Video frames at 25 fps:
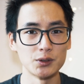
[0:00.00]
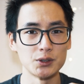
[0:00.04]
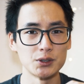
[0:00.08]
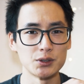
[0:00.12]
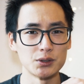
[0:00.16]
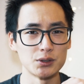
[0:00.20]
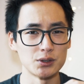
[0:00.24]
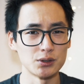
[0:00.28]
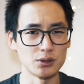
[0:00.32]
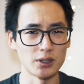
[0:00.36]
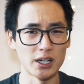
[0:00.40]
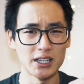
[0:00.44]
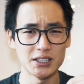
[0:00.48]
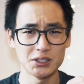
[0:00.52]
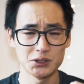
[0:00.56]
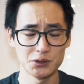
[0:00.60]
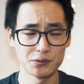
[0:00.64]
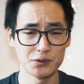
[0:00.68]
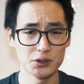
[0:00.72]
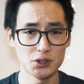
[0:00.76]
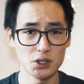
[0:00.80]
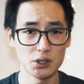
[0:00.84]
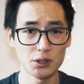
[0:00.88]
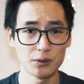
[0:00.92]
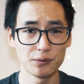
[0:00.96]
to do
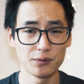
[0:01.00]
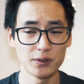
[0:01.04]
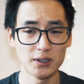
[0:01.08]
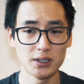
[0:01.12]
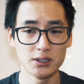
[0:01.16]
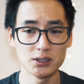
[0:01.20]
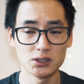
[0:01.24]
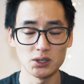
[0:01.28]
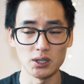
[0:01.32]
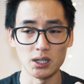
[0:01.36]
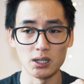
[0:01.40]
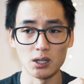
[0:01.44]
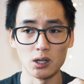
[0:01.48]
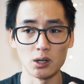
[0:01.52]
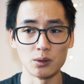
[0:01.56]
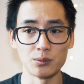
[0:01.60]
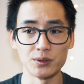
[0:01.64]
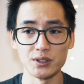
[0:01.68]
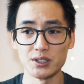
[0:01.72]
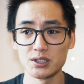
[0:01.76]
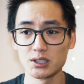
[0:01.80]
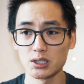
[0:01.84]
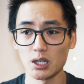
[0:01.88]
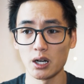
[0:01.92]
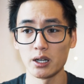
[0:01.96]
astrophotography. So along
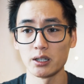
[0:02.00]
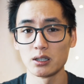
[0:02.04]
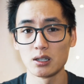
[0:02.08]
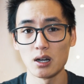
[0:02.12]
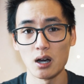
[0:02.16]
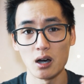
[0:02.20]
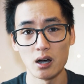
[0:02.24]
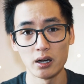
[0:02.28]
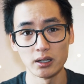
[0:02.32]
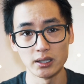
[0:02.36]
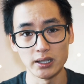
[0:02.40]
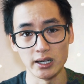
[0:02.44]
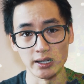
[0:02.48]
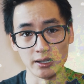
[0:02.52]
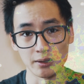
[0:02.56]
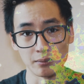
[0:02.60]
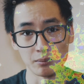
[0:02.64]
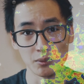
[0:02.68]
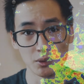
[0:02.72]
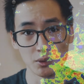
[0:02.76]
with the Sky Guide and the